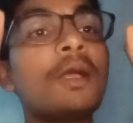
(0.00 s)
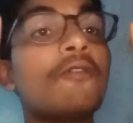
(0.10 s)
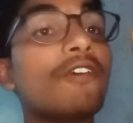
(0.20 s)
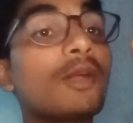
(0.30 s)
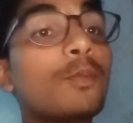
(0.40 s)

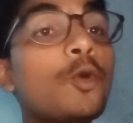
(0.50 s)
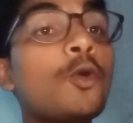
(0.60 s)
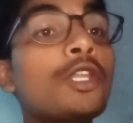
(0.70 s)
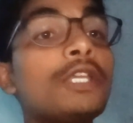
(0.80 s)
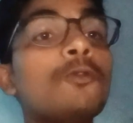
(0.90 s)
for more
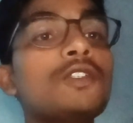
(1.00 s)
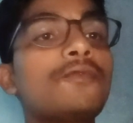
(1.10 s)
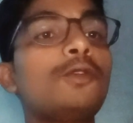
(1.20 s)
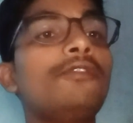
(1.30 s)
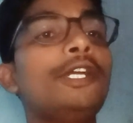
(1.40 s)

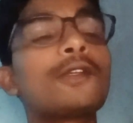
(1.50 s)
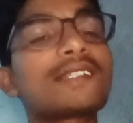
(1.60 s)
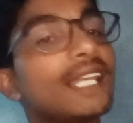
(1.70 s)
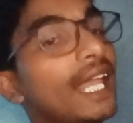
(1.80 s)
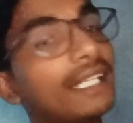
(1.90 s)
useful videos
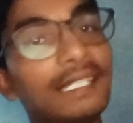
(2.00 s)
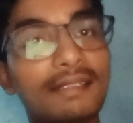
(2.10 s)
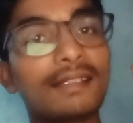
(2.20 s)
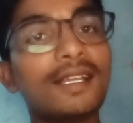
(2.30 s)
like this.